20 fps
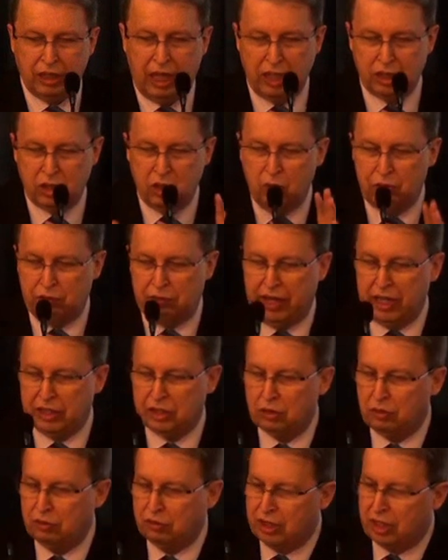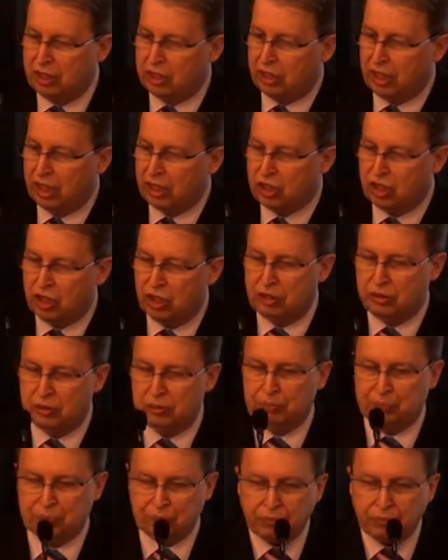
i'll go fast over the sections